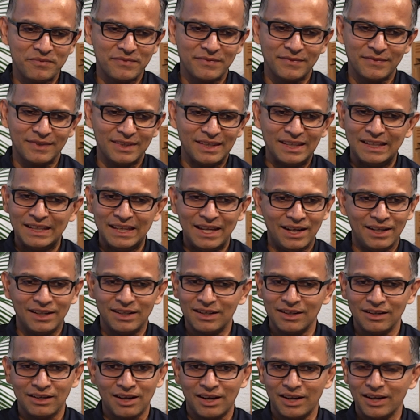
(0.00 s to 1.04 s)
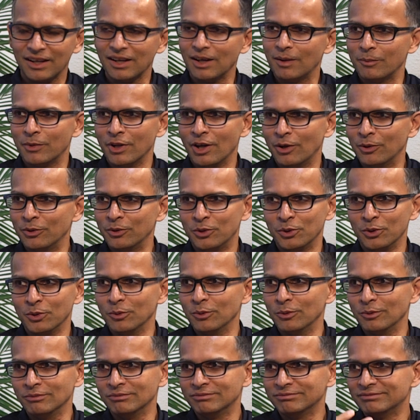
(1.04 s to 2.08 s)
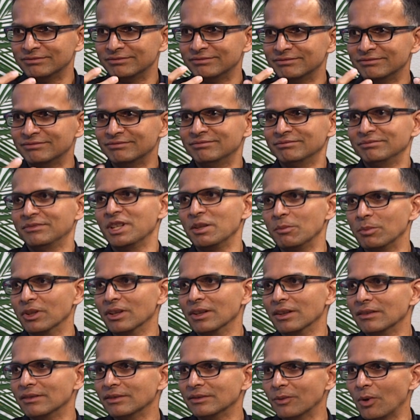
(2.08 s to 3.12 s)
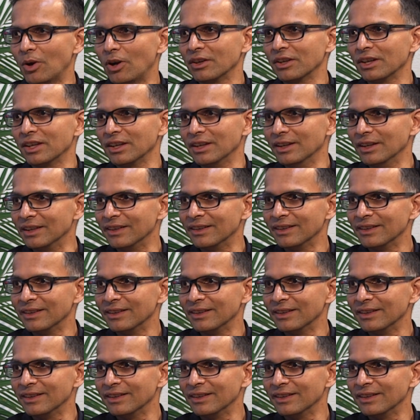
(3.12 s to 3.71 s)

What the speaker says: in the end, it'll kind of come down to people walking in,